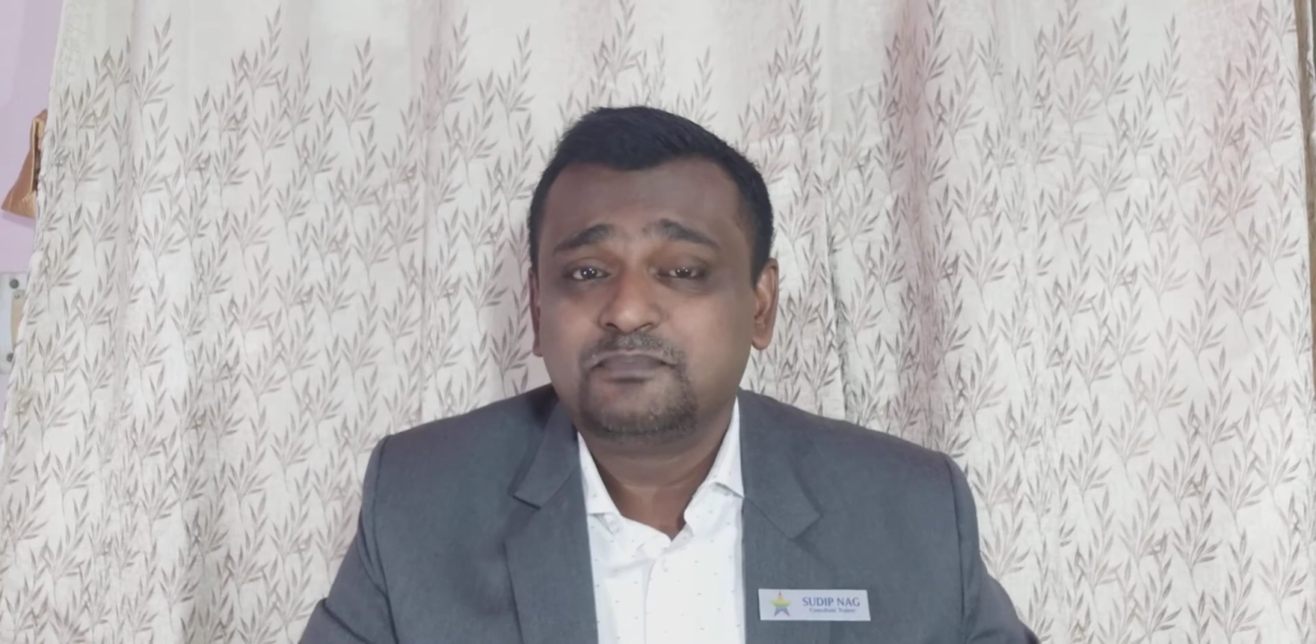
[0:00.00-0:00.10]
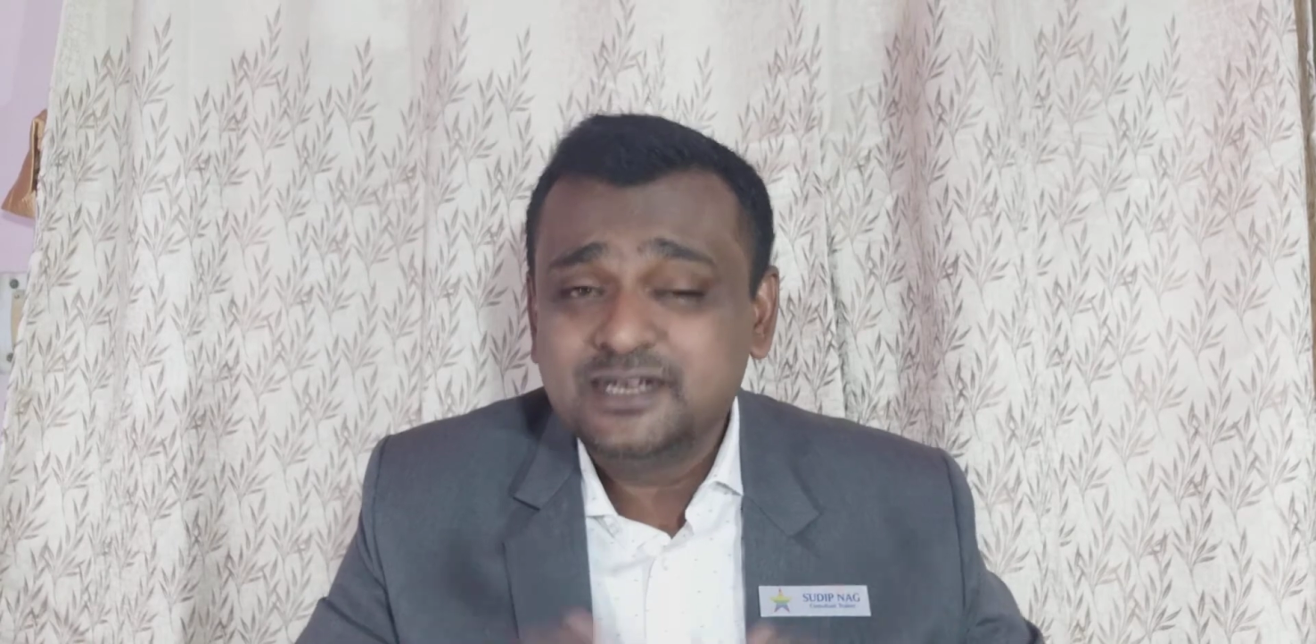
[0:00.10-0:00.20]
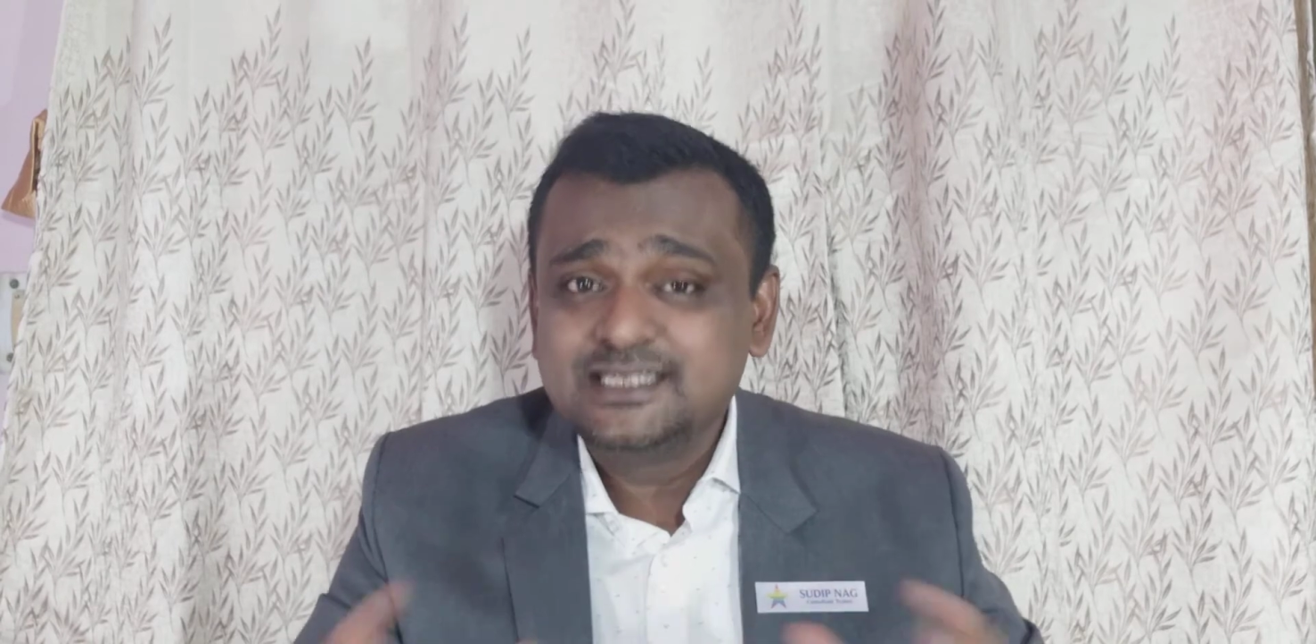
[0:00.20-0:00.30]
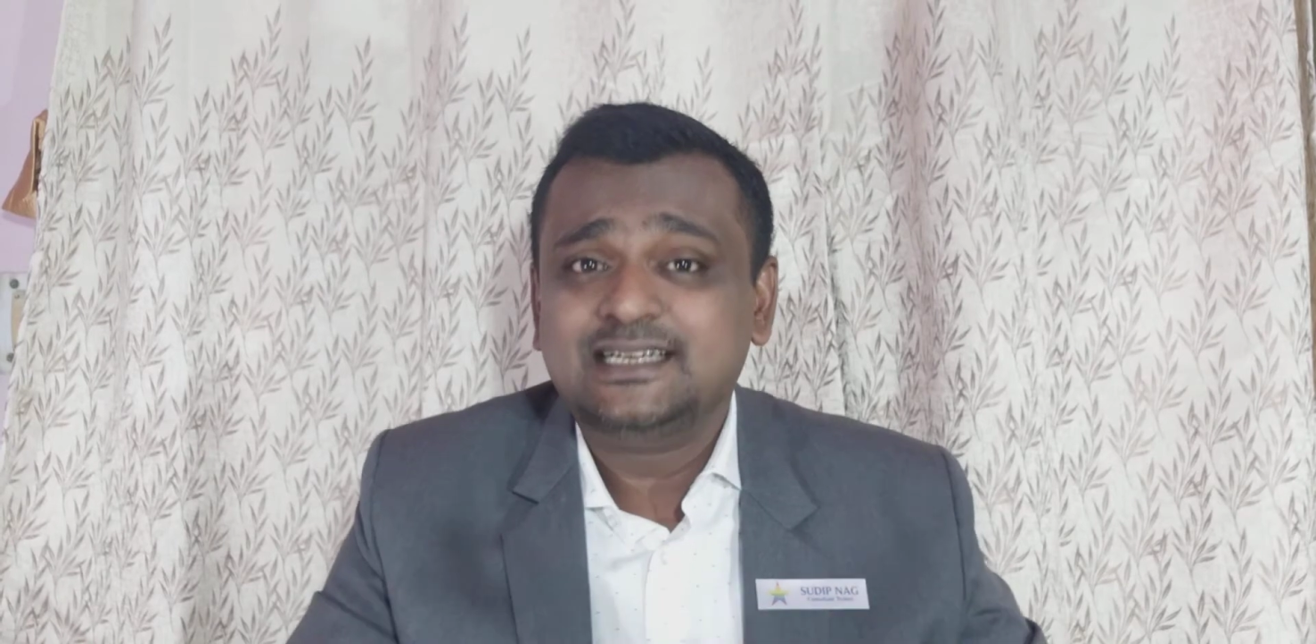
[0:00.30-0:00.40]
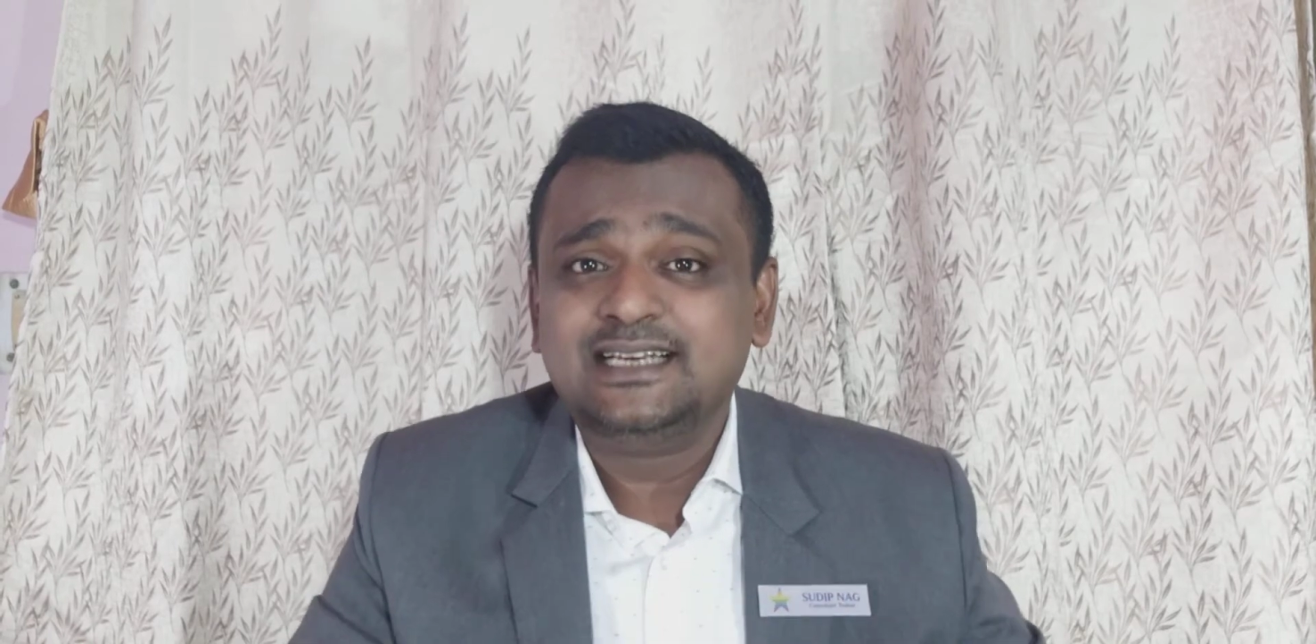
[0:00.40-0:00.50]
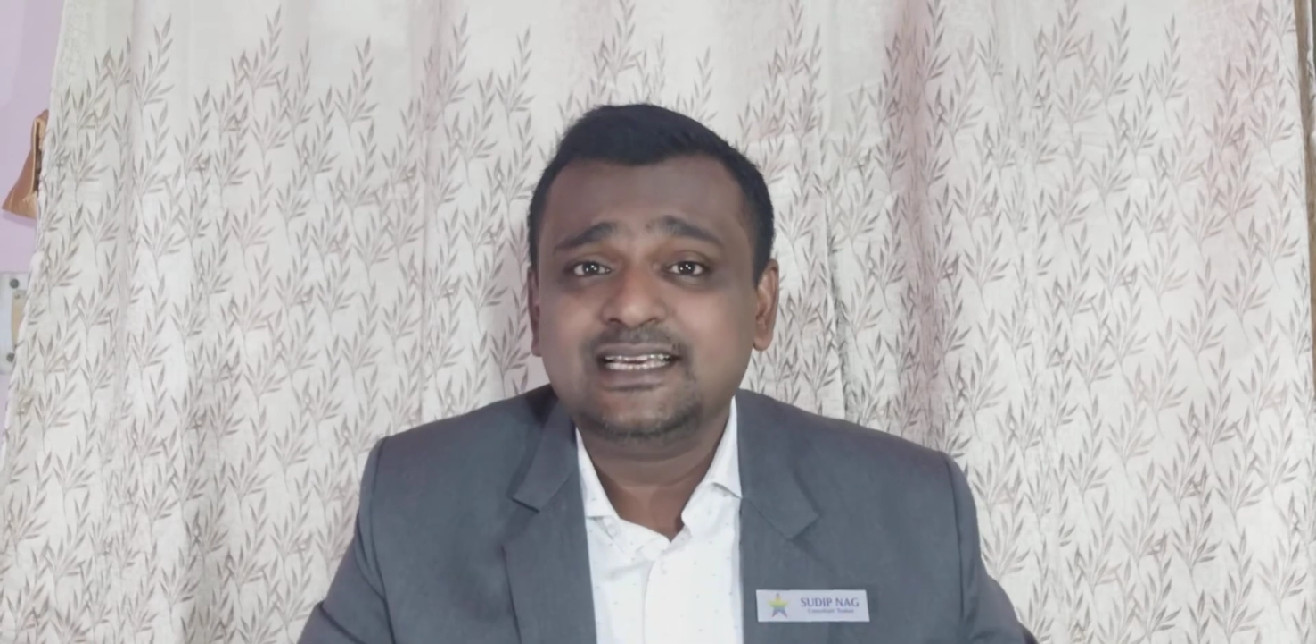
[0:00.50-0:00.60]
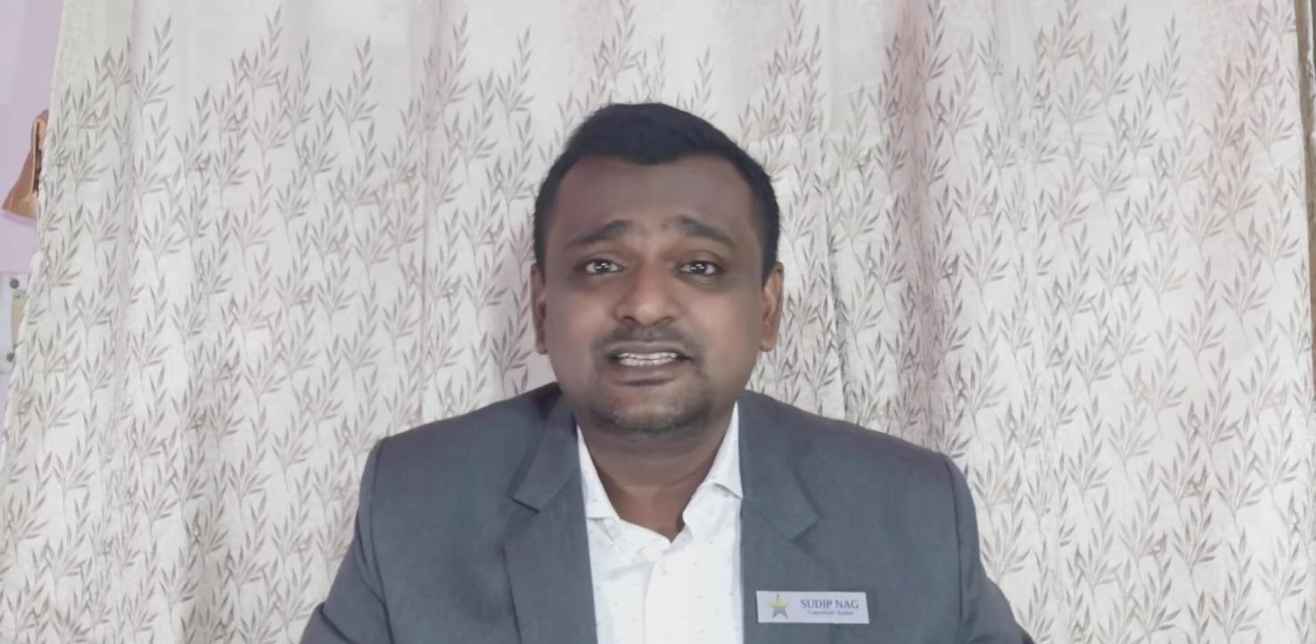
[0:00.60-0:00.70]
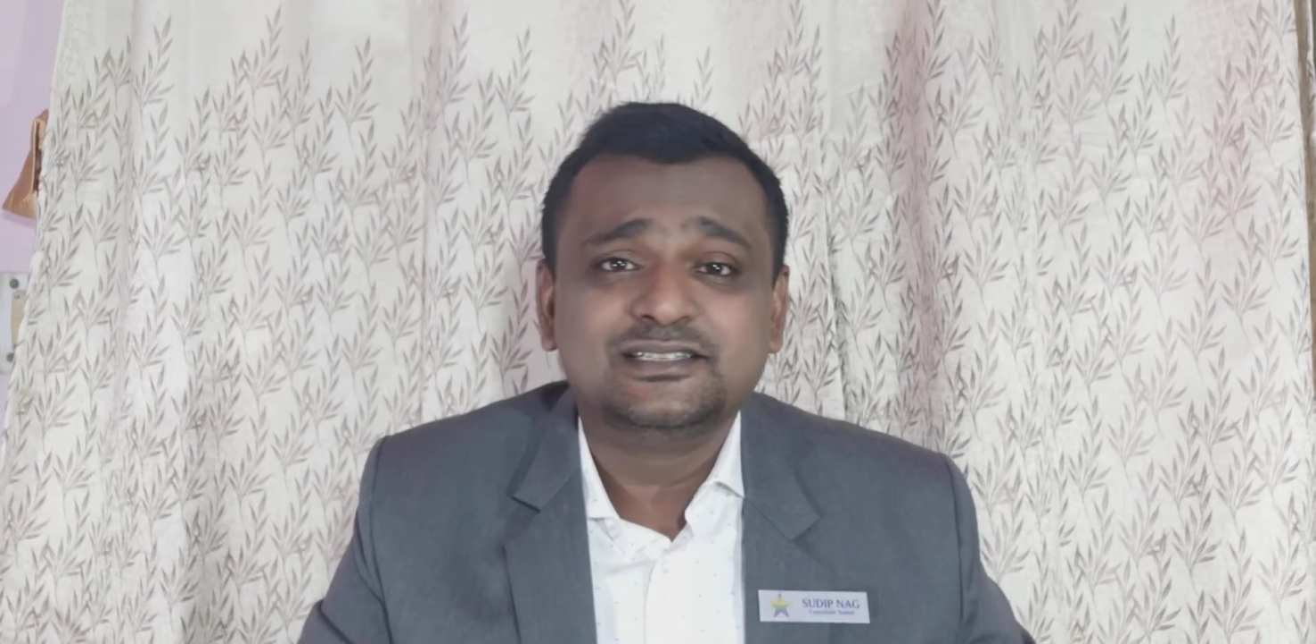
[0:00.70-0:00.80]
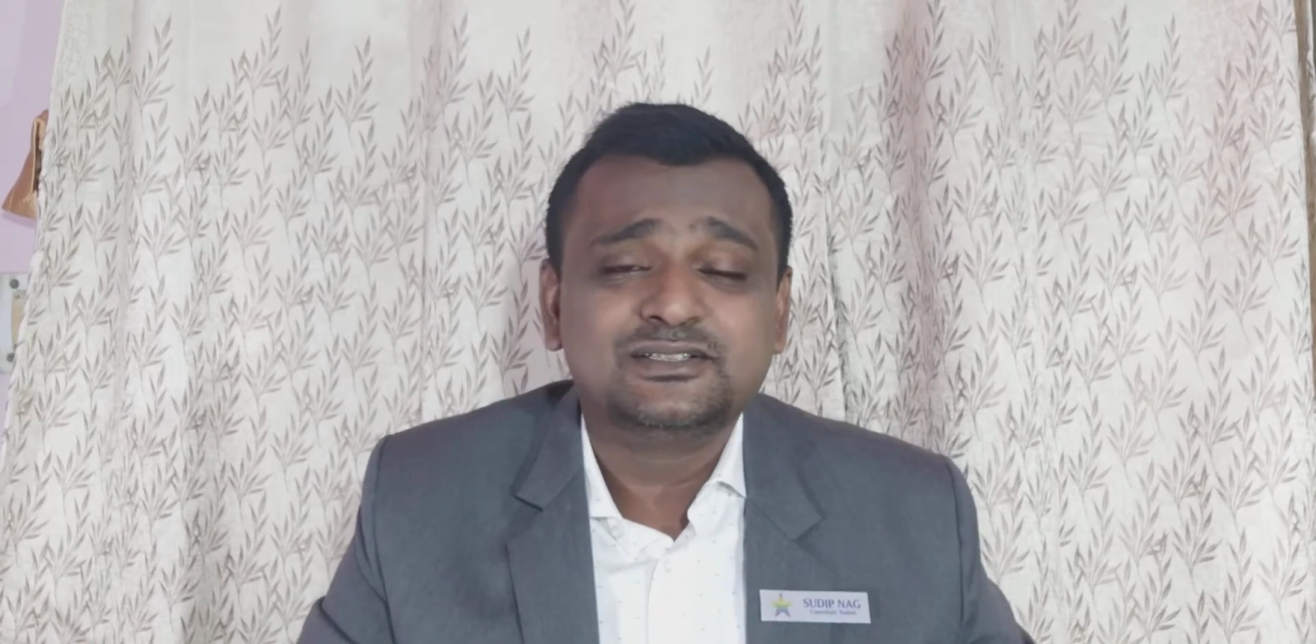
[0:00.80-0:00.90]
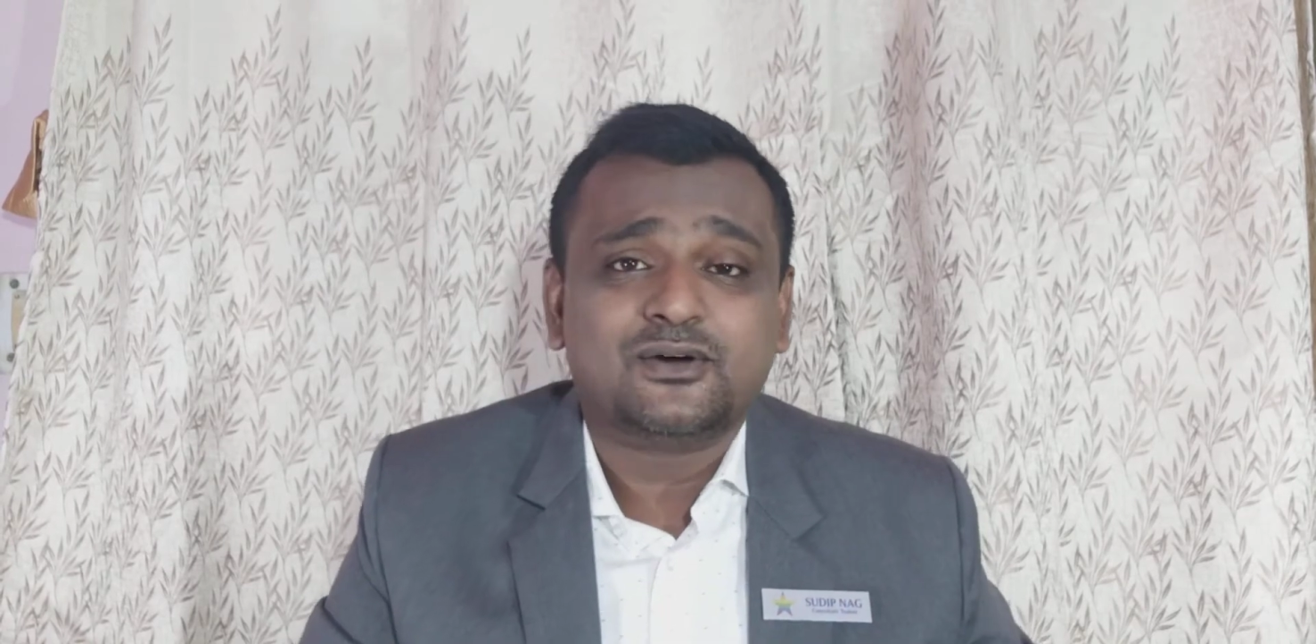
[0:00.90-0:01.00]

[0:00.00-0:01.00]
presentations